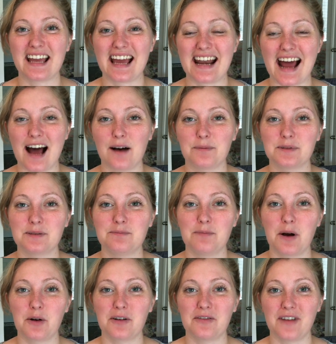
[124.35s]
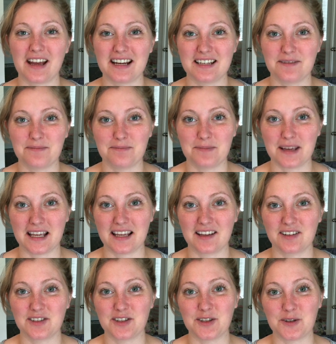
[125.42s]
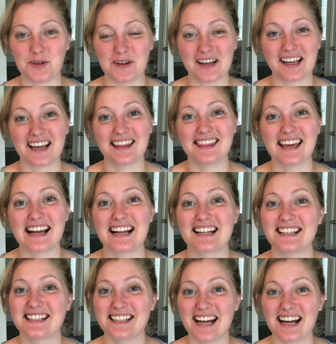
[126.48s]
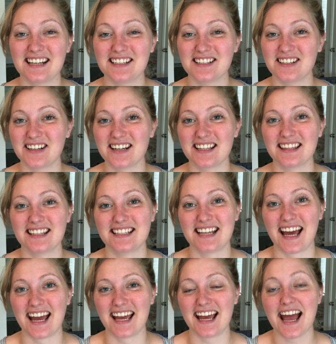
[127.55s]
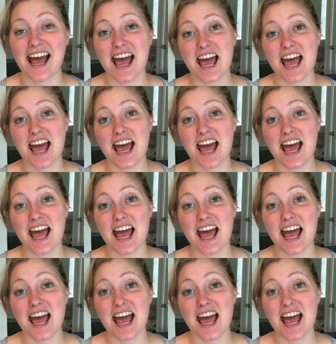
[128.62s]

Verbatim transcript: It helps motivate me to get things done during the day.